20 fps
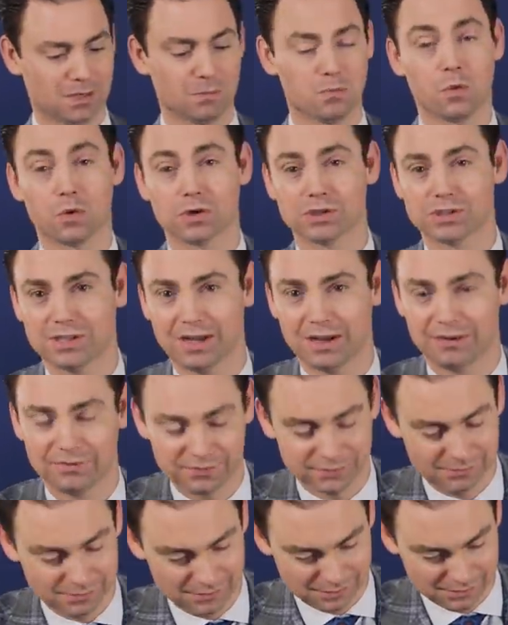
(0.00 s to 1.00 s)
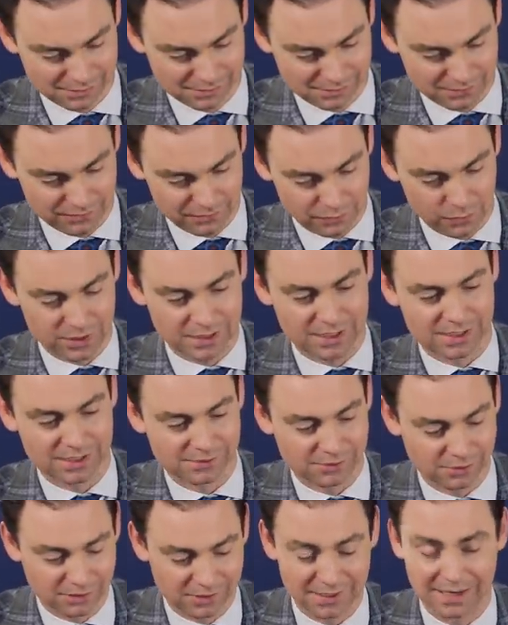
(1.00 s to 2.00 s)
More stuff for the
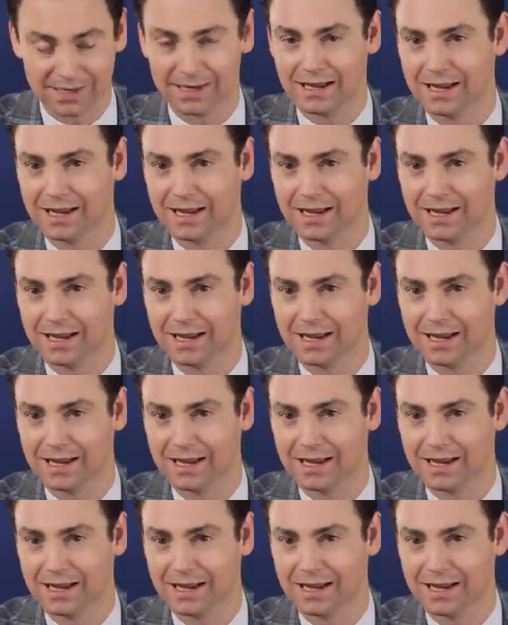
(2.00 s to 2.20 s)
kids, look at that.